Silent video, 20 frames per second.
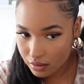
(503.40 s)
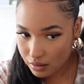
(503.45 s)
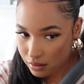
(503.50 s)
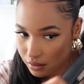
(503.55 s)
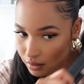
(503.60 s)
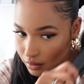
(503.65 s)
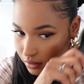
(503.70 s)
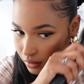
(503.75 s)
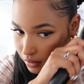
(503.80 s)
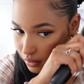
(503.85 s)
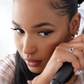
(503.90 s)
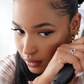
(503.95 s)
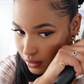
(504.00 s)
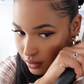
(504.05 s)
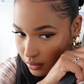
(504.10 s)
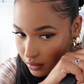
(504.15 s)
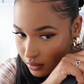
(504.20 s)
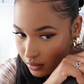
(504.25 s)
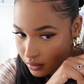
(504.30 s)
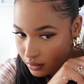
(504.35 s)

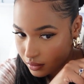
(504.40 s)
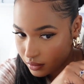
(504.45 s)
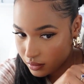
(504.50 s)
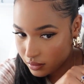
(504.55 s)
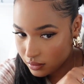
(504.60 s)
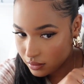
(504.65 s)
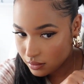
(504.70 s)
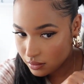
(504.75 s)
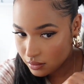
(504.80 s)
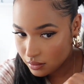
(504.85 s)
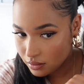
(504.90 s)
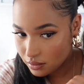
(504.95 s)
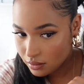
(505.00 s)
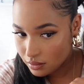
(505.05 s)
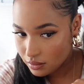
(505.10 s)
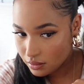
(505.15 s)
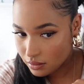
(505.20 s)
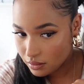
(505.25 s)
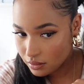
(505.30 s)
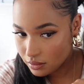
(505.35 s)

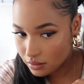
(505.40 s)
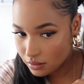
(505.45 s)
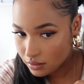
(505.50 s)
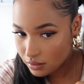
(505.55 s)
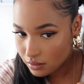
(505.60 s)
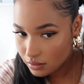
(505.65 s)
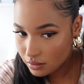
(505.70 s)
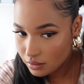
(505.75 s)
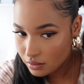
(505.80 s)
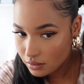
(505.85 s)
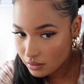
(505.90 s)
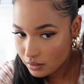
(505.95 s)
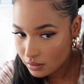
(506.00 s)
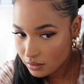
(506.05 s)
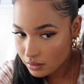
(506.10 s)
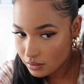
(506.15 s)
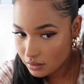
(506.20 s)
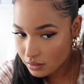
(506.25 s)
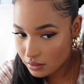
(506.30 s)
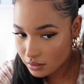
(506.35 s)

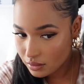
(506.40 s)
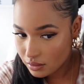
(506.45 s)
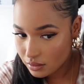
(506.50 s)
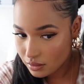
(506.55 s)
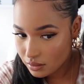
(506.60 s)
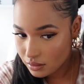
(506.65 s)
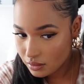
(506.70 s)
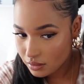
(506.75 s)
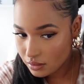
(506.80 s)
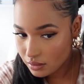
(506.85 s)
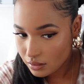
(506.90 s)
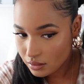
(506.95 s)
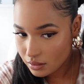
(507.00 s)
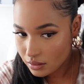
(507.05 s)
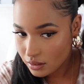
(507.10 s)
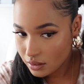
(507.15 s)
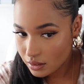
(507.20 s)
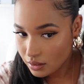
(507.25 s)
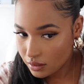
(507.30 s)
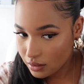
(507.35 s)

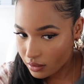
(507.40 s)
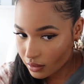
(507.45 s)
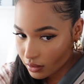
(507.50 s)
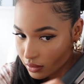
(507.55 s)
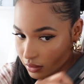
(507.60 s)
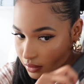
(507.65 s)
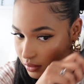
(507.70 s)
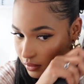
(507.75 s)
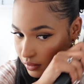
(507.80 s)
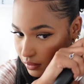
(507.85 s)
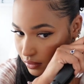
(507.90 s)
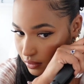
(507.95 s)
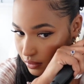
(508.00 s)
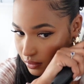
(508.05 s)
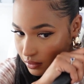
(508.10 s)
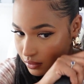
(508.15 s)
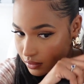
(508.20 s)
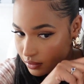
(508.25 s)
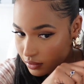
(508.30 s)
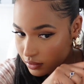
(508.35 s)

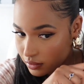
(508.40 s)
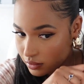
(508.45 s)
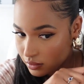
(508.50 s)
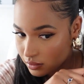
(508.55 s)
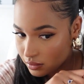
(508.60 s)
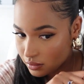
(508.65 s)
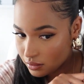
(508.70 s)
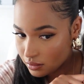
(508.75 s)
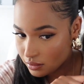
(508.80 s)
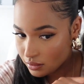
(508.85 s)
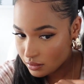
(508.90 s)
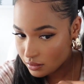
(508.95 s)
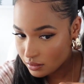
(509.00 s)
[no speech]